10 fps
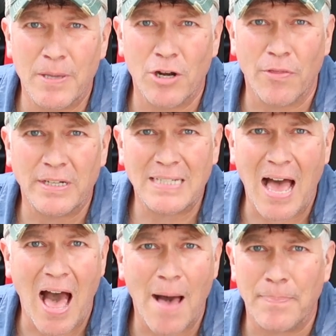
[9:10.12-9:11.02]
in on the
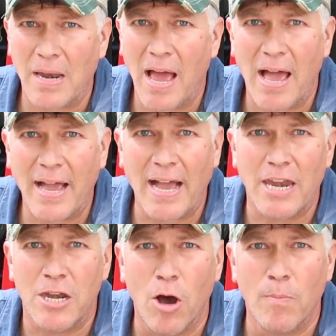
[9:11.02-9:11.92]
top, and I
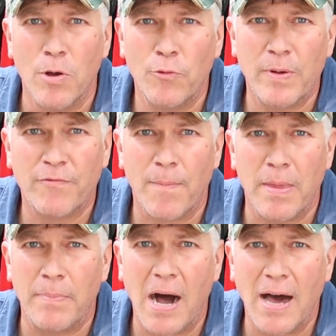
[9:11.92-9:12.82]
got no movement from
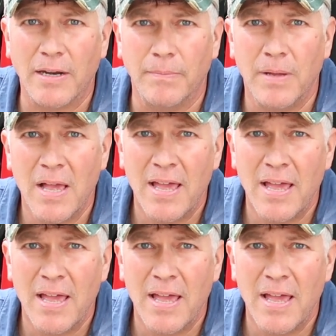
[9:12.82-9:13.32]
the bottom.